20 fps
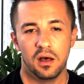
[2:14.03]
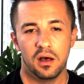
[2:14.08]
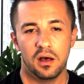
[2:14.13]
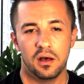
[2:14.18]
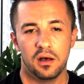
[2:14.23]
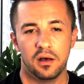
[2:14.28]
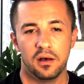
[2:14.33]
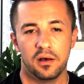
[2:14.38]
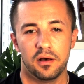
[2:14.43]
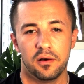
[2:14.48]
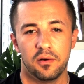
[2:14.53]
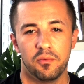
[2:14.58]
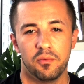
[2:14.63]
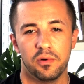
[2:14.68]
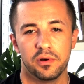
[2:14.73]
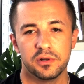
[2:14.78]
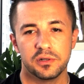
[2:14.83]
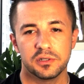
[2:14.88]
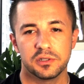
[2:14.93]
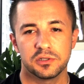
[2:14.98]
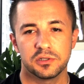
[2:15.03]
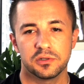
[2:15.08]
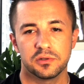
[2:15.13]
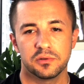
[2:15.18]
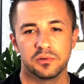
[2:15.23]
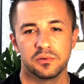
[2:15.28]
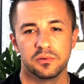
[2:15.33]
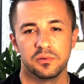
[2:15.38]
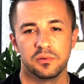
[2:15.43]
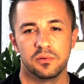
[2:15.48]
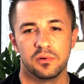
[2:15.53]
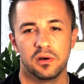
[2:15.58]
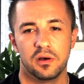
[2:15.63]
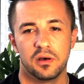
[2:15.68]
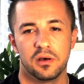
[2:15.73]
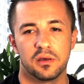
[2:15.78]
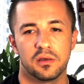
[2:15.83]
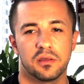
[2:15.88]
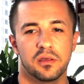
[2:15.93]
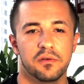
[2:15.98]
I uh, wanted to
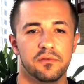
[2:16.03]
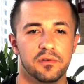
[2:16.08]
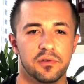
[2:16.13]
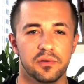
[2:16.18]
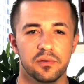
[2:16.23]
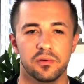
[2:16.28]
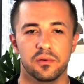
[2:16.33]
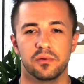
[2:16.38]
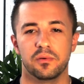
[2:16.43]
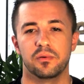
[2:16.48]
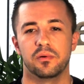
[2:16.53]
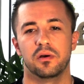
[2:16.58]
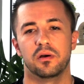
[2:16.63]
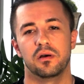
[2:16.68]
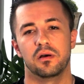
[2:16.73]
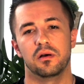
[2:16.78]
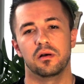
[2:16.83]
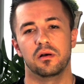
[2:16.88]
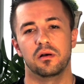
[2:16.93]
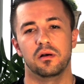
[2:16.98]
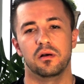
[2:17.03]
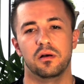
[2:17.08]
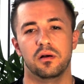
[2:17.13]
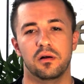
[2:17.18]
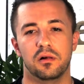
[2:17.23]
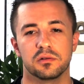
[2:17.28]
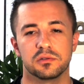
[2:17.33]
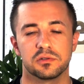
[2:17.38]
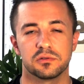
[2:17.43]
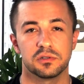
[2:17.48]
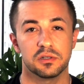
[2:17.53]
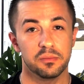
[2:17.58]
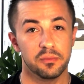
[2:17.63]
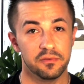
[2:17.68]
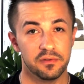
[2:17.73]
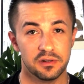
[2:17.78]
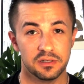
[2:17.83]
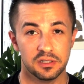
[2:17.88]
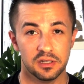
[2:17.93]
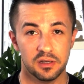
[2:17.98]
give you also some
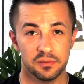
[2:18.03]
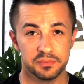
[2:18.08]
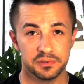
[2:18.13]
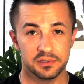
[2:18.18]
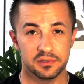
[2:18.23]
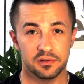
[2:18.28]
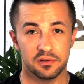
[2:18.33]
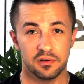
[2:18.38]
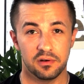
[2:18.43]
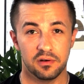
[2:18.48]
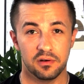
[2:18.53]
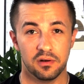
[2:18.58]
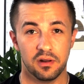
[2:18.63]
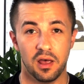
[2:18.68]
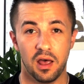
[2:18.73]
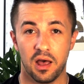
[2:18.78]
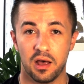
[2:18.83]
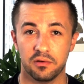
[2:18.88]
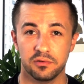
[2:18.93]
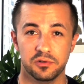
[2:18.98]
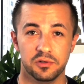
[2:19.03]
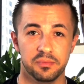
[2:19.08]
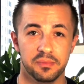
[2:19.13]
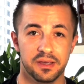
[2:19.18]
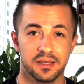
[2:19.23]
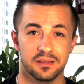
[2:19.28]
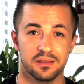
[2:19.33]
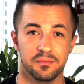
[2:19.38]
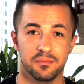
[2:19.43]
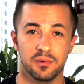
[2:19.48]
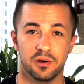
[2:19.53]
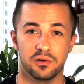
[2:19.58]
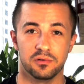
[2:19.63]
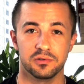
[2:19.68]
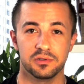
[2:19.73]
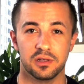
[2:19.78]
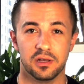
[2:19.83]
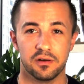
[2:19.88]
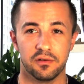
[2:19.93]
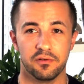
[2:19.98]
of the tips on how to make the
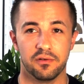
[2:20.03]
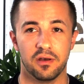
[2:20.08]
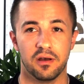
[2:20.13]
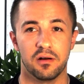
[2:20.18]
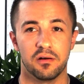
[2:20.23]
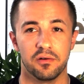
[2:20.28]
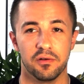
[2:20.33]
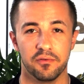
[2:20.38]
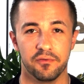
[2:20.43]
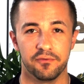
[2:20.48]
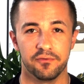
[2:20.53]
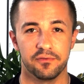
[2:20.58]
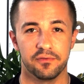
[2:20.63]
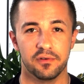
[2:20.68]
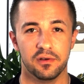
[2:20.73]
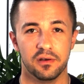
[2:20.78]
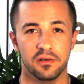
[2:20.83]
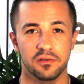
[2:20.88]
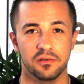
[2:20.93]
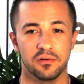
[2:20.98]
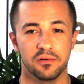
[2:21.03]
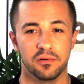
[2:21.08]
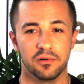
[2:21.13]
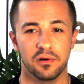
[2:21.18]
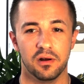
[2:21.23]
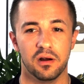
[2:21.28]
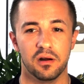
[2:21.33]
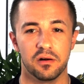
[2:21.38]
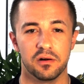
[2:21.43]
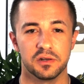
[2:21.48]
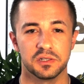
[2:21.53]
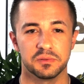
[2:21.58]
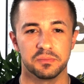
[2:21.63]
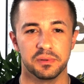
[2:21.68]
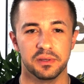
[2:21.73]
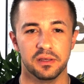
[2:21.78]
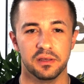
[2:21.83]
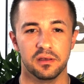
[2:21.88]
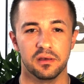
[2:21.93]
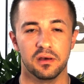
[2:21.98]
most out of your
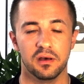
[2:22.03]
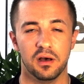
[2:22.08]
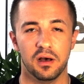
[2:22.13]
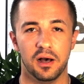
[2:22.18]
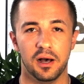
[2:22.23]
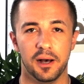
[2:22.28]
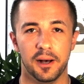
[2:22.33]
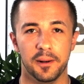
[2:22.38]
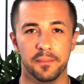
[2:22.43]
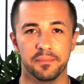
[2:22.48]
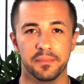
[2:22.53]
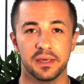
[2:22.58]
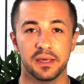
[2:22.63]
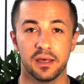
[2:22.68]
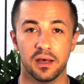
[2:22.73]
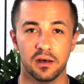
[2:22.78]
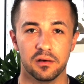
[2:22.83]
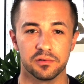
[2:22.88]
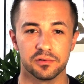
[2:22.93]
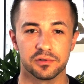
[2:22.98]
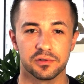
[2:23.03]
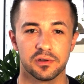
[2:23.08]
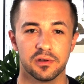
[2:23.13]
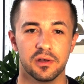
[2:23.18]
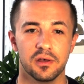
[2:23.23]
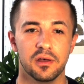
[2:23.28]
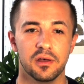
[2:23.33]
RSP uh, um, account.